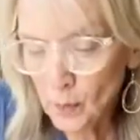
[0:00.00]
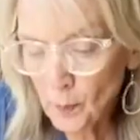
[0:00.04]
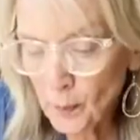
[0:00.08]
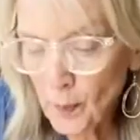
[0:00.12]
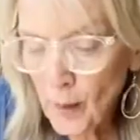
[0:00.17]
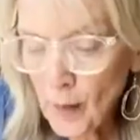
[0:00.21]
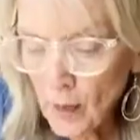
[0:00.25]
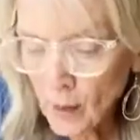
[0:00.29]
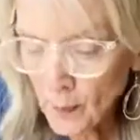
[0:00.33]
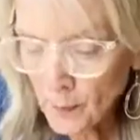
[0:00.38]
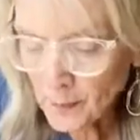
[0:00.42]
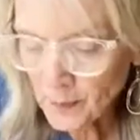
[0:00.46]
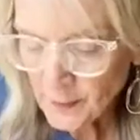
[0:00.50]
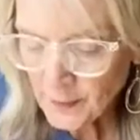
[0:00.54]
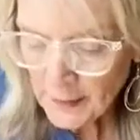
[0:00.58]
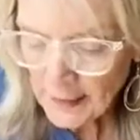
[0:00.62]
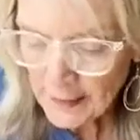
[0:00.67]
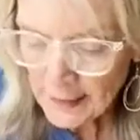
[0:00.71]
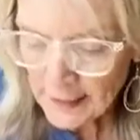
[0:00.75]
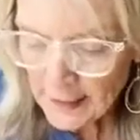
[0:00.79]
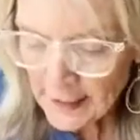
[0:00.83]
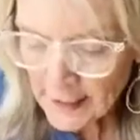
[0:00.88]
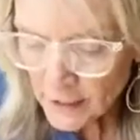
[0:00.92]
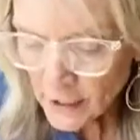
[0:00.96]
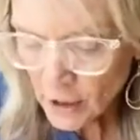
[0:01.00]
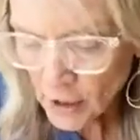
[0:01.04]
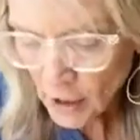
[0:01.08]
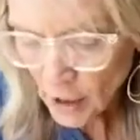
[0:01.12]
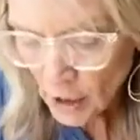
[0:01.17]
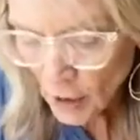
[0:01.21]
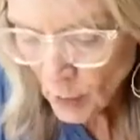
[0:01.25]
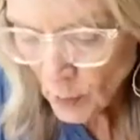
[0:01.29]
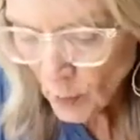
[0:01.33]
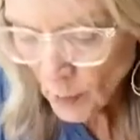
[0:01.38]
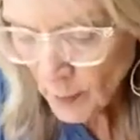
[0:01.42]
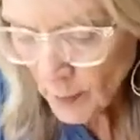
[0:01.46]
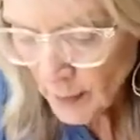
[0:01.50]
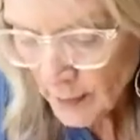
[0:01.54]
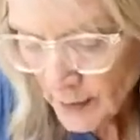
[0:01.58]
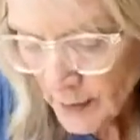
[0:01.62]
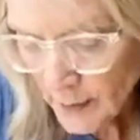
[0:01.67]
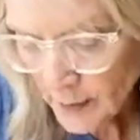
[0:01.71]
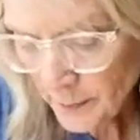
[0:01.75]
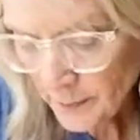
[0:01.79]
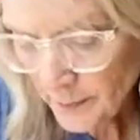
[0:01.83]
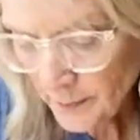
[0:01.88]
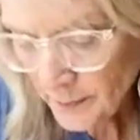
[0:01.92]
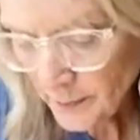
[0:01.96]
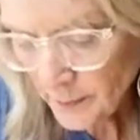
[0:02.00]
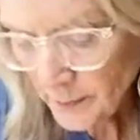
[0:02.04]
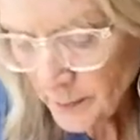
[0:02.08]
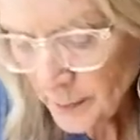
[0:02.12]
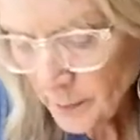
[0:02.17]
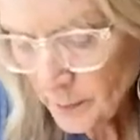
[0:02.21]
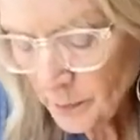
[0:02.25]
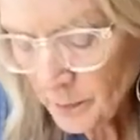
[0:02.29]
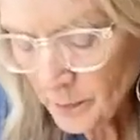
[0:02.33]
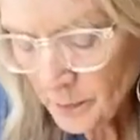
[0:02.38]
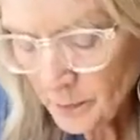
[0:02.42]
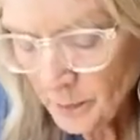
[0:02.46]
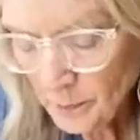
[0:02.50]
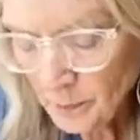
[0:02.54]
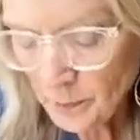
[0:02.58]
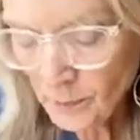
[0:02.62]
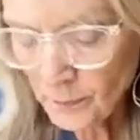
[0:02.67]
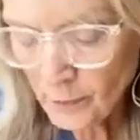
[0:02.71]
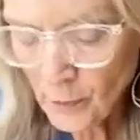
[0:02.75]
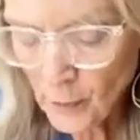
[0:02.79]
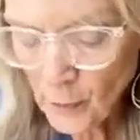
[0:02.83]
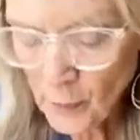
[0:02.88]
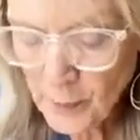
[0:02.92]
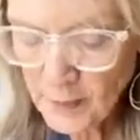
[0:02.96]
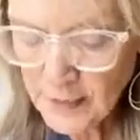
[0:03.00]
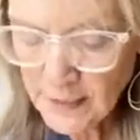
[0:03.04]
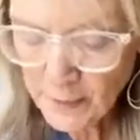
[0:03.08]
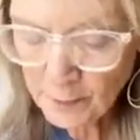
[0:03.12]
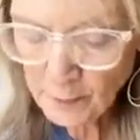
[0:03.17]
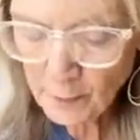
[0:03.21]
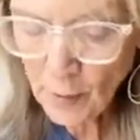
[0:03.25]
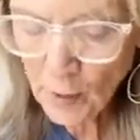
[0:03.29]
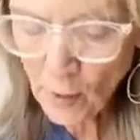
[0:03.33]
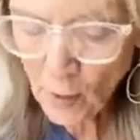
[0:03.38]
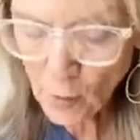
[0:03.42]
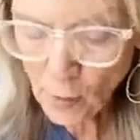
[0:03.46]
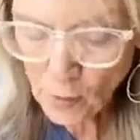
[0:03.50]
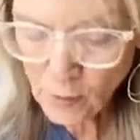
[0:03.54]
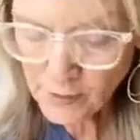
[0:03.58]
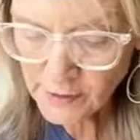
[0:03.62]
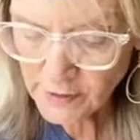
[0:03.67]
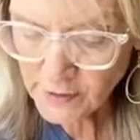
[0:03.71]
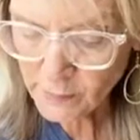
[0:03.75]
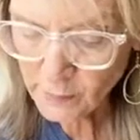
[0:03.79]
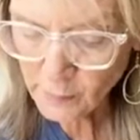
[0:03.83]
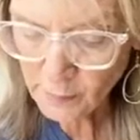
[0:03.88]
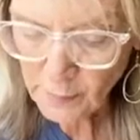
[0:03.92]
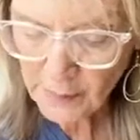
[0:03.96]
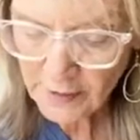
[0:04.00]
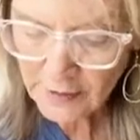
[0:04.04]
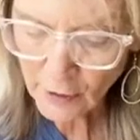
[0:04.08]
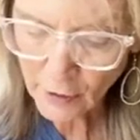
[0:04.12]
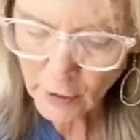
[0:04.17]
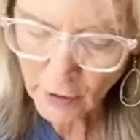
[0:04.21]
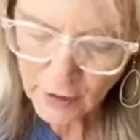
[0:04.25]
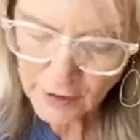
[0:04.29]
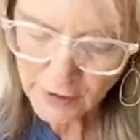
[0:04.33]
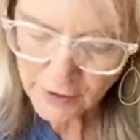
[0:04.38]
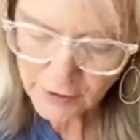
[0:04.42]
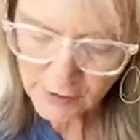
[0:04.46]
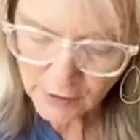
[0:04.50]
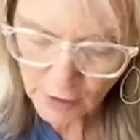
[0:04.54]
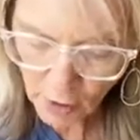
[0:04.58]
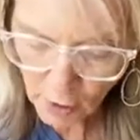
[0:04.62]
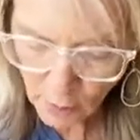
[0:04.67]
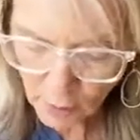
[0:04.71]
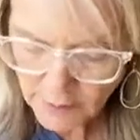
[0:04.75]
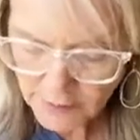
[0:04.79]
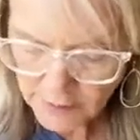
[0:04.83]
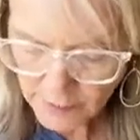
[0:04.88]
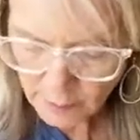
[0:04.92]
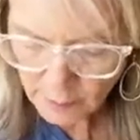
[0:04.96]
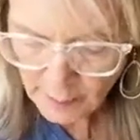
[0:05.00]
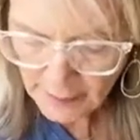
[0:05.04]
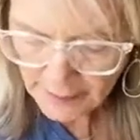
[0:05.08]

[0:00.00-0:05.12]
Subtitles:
Your bow, you know, for me, bows bigger isn't always